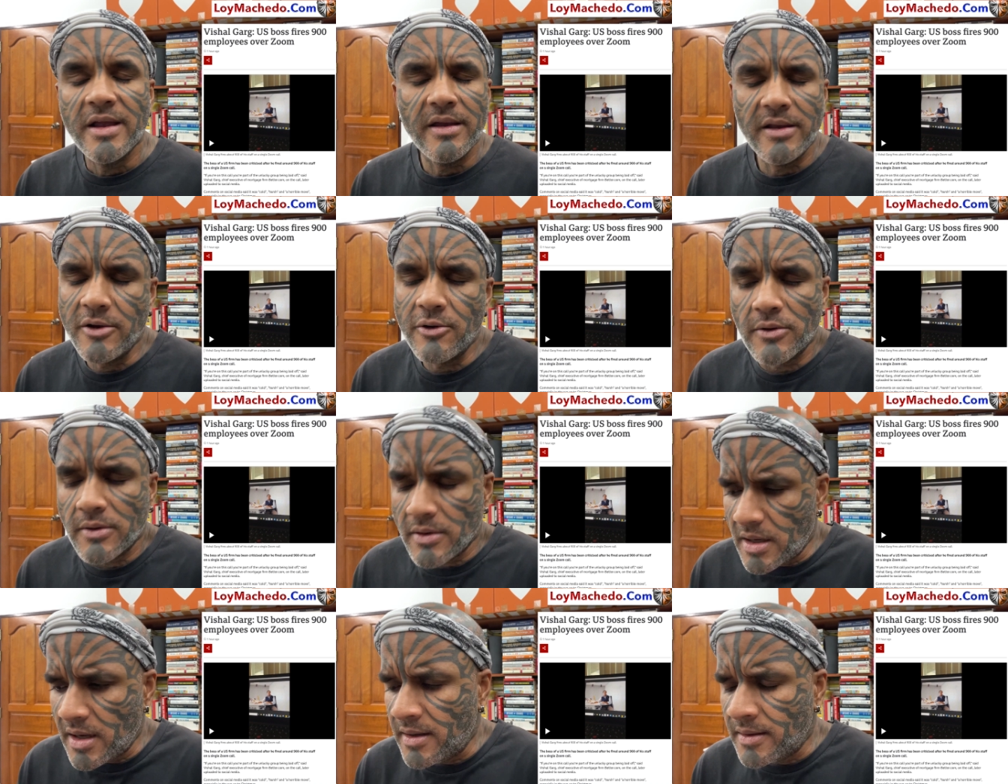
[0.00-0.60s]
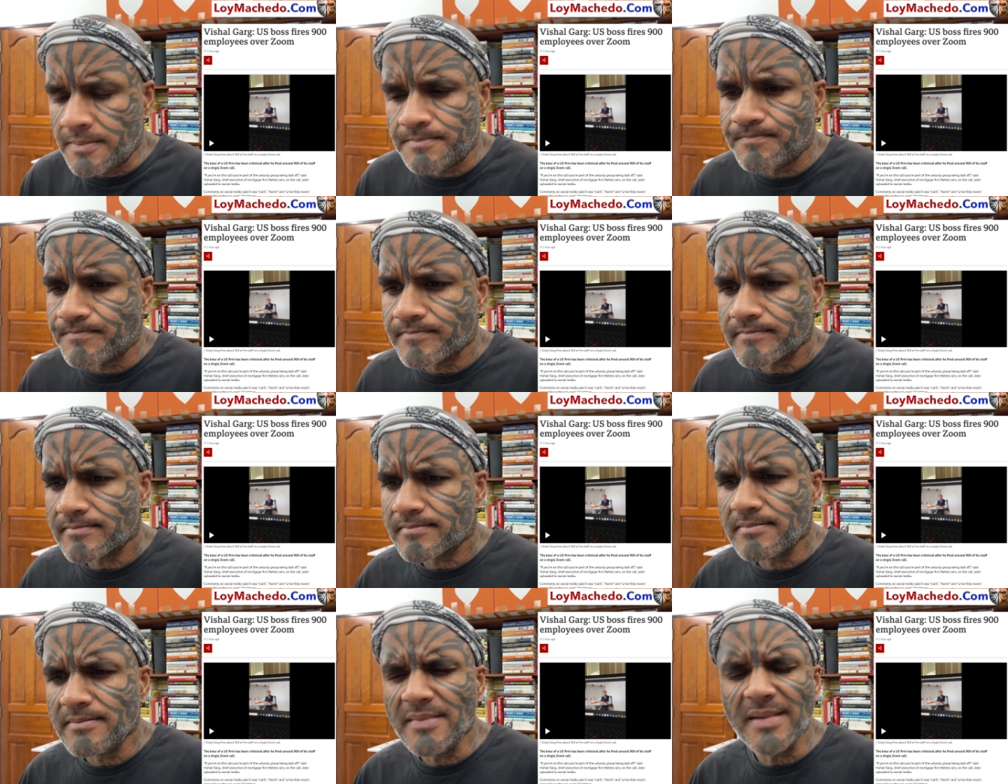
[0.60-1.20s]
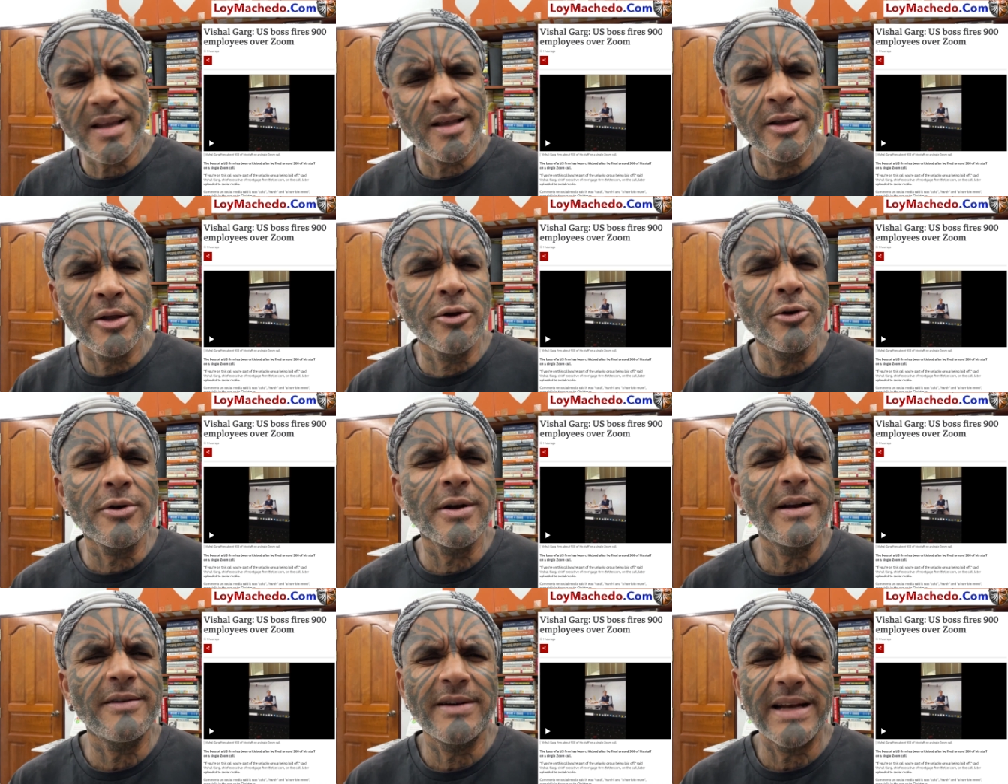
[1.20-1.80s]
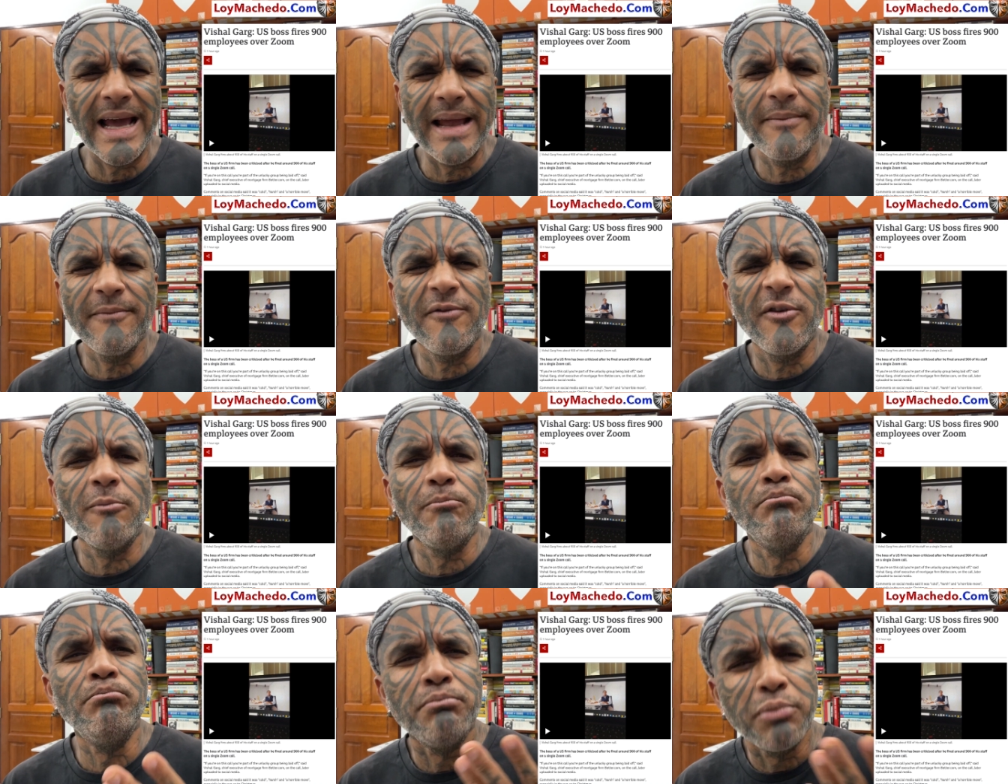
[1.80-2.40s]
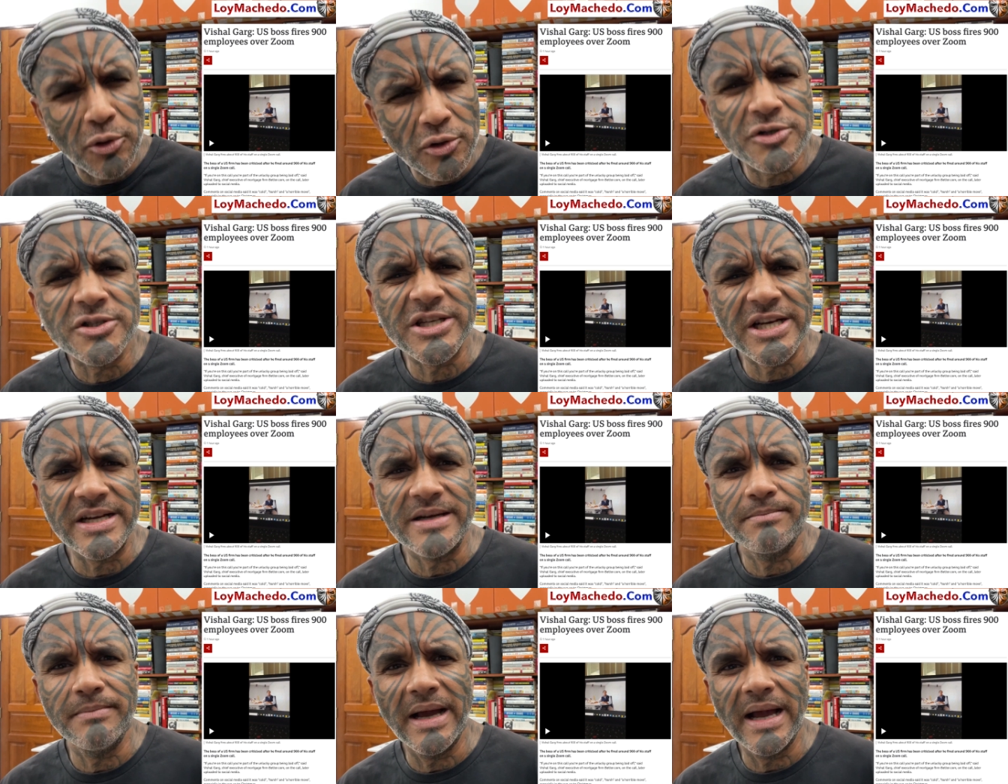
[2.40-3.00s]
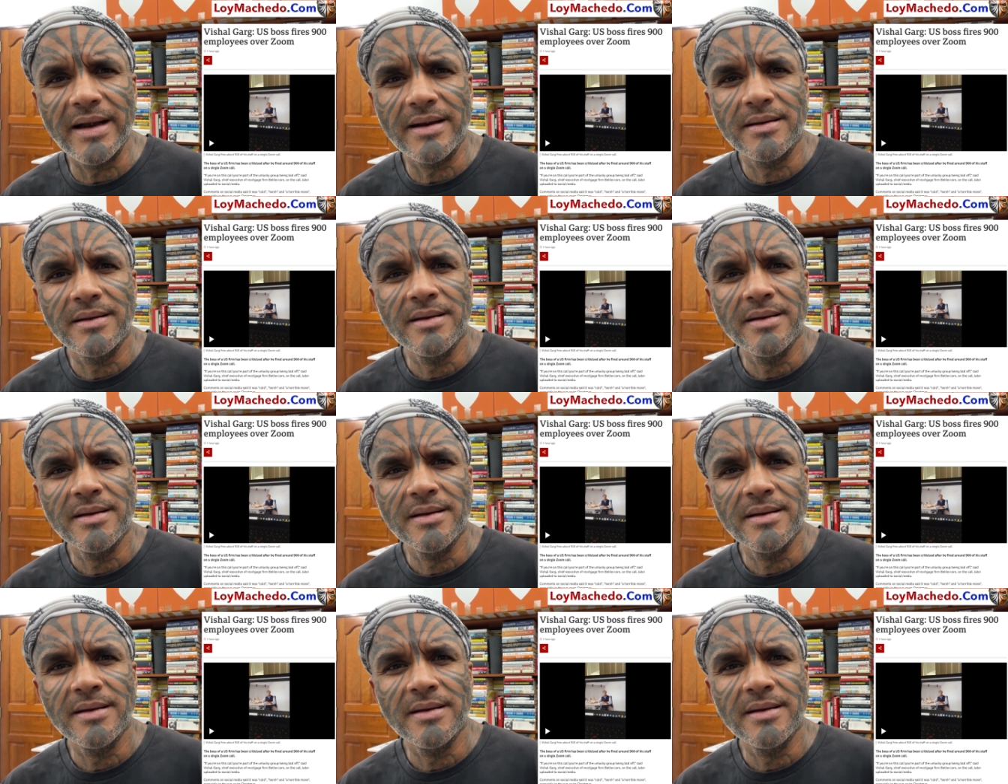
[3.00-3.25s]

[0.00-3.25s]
You don't have time for bullshit, man.